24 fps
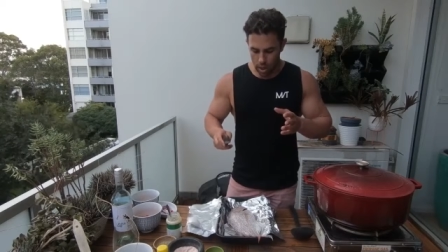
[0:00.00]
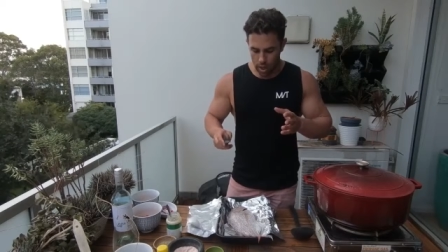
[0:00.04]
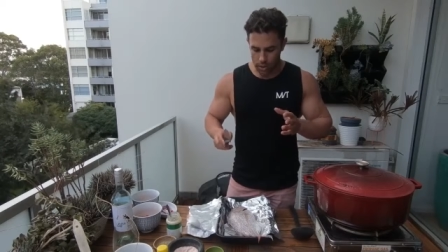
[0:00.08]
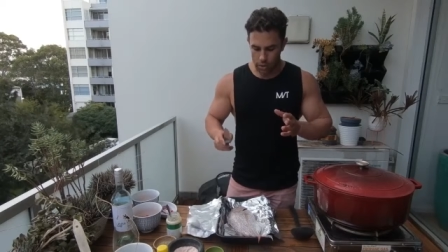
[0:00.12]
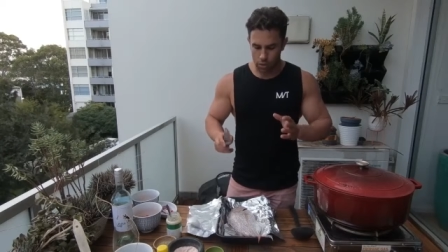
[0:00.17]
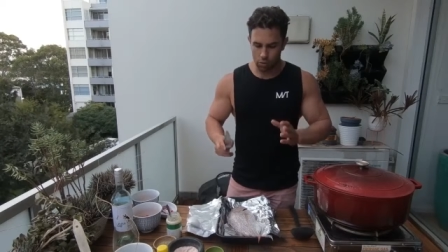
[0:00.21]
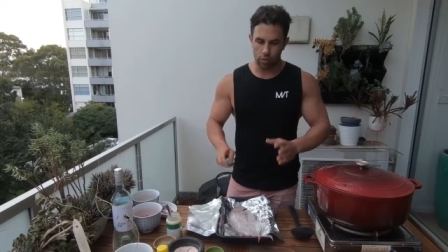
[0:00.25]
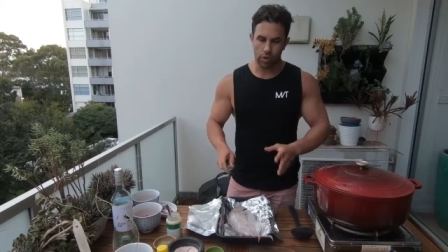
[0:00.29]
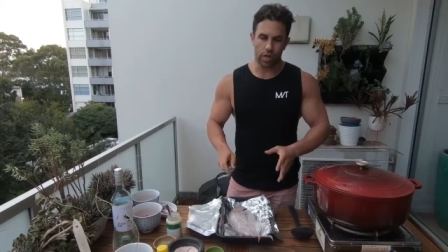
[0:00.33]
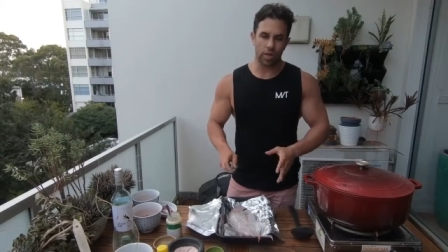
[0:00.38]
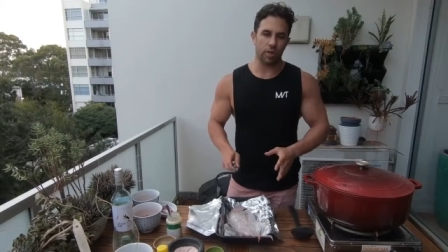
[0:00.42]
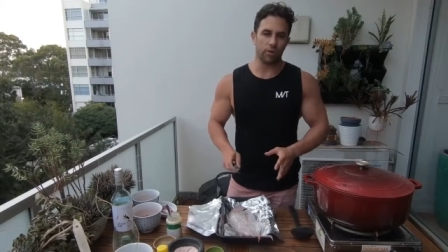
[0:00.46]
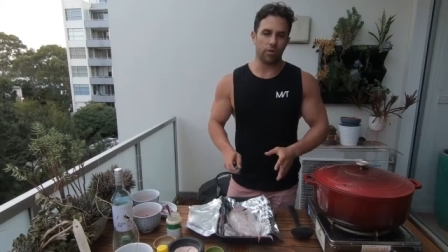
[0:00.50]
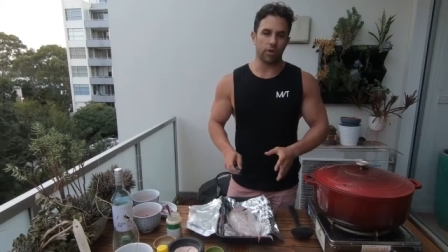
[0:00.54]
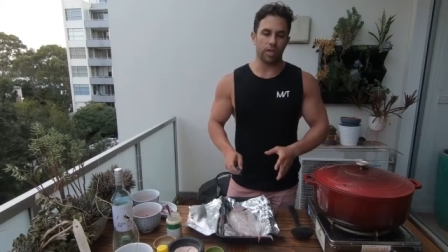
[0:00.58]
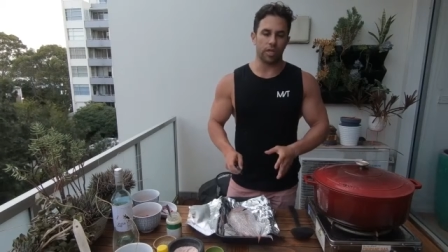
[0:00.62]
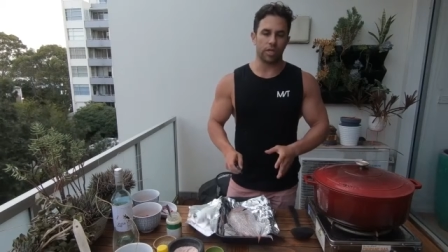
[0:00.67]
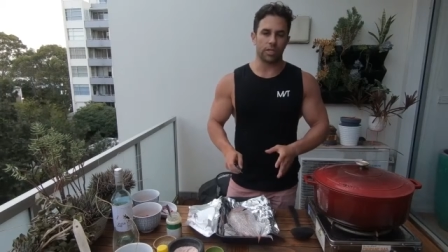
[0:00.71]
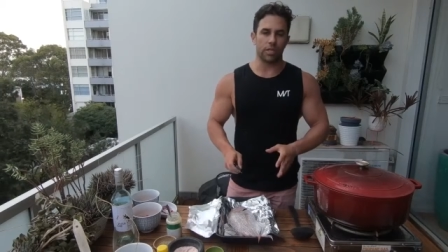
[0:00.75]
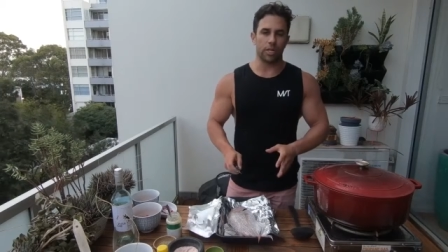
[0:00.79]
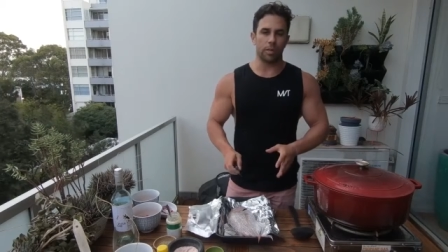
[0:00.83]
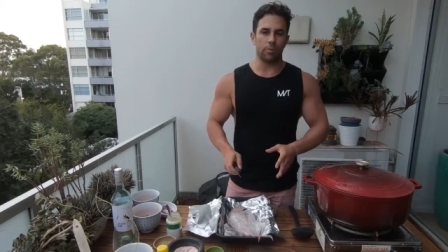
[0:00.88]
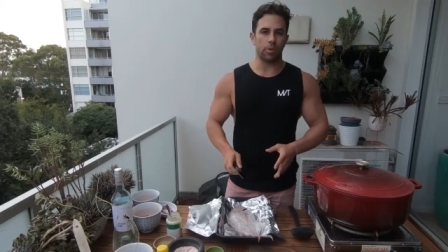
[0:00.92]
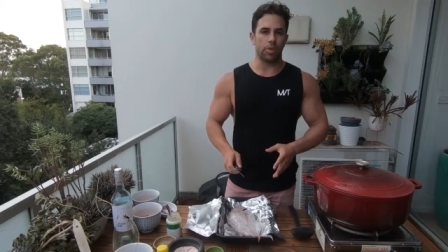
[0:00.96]
It's really,
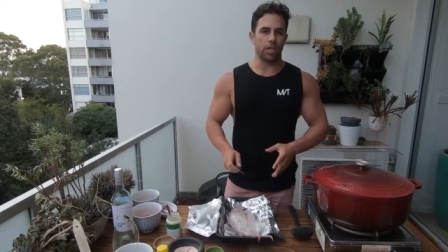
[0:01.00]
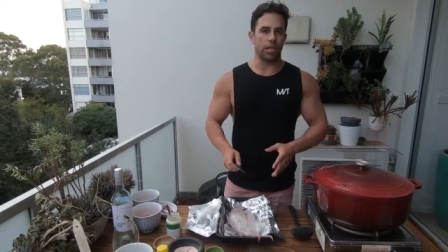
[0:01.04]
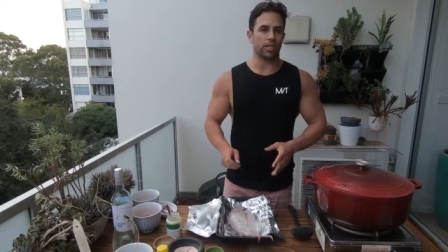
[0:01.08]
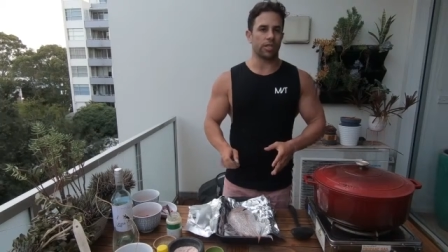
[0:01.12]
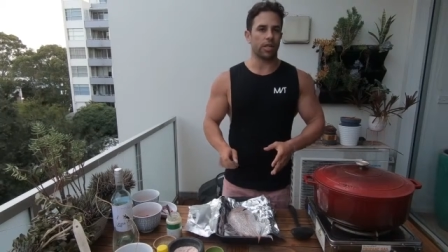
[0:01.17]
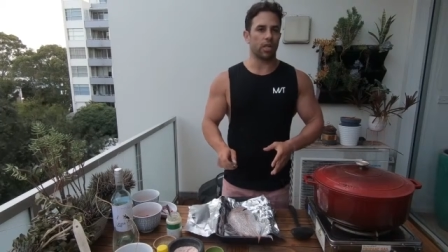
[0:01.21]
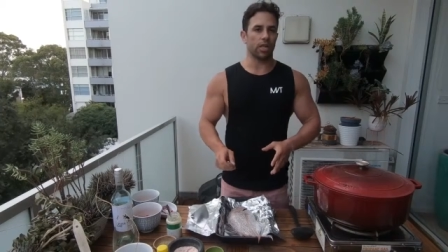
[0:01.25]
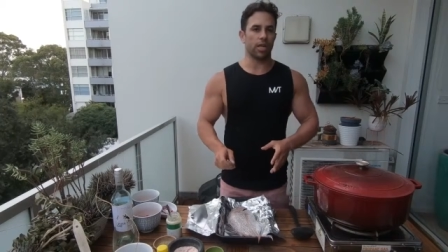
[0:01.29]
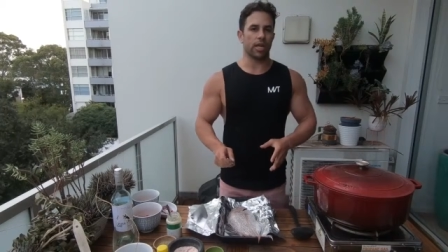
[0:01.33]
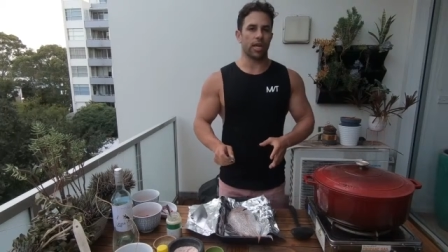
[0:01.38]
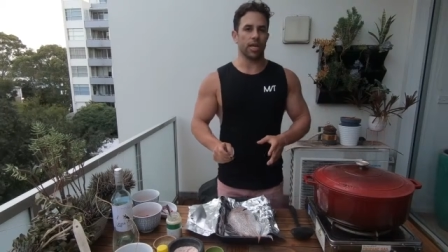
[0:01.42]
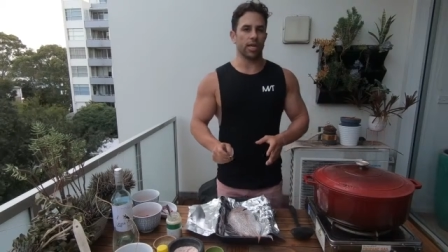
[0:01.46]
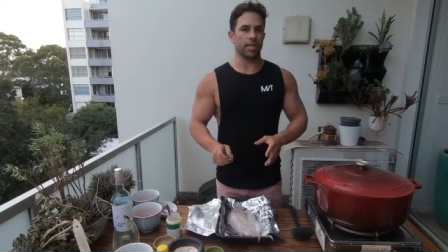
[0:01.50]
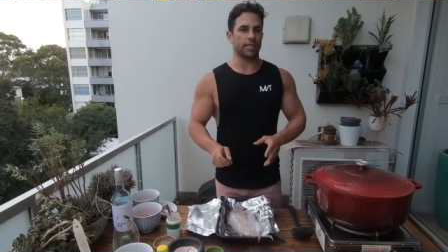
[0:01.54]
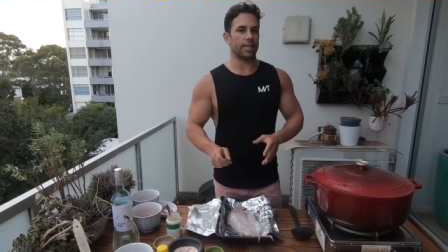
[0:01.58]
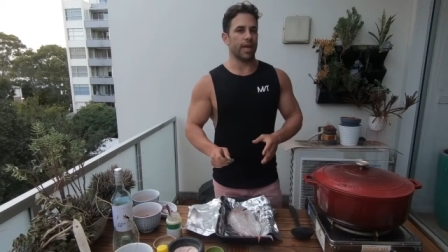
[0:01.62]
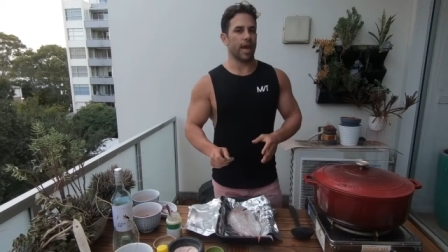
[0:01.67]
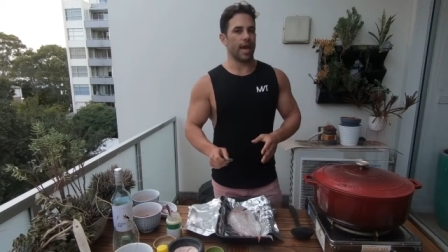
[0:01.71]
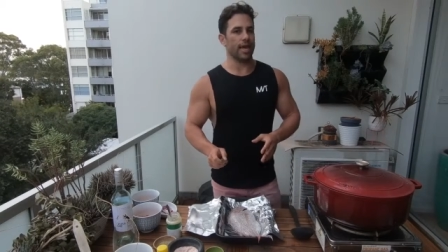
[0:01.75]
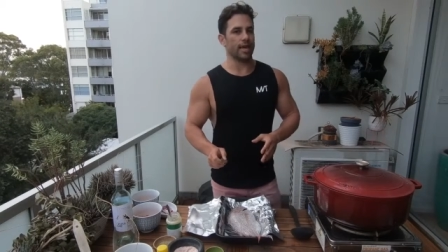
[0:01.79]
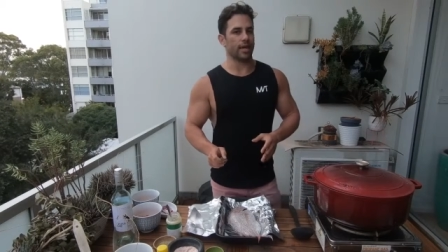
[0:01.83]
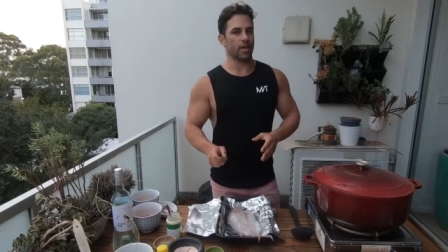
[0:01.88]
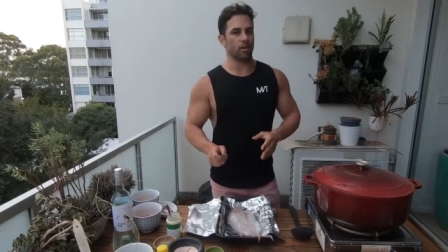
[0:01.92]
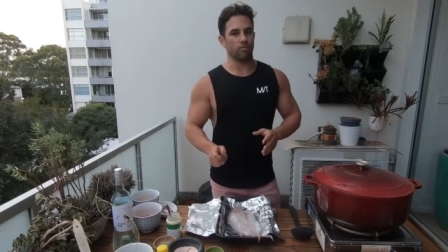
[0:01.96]
really simple, and it's only going to
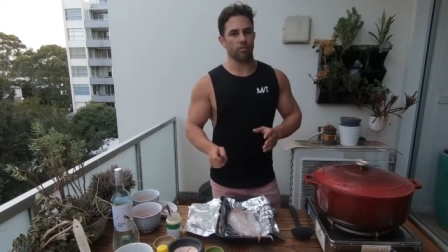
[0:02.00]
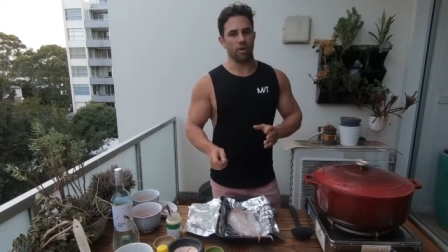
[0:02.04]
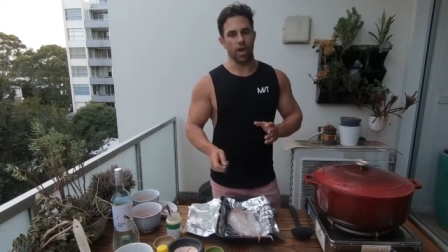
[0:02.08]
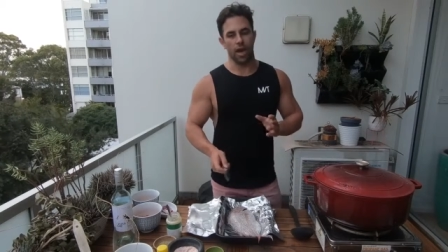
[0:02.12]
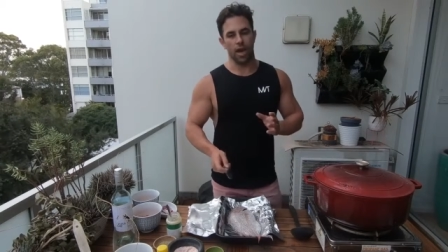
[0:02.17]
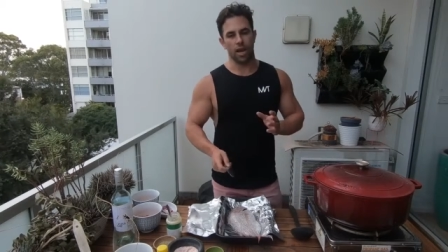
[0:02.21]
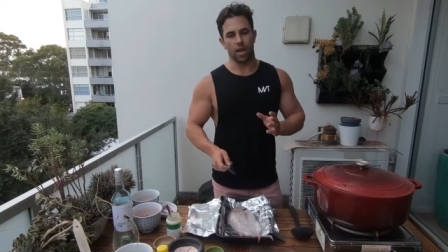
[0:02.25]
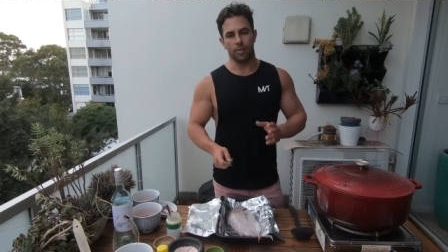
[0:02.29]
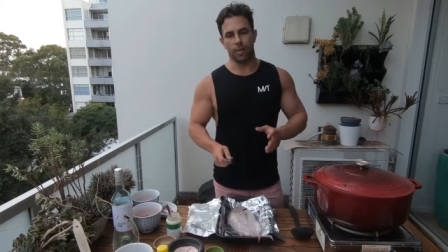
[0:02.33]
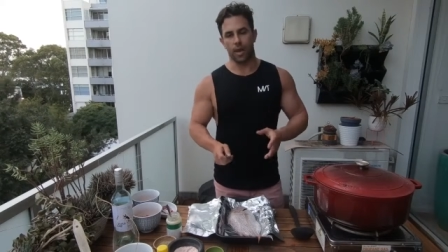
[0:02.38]
take around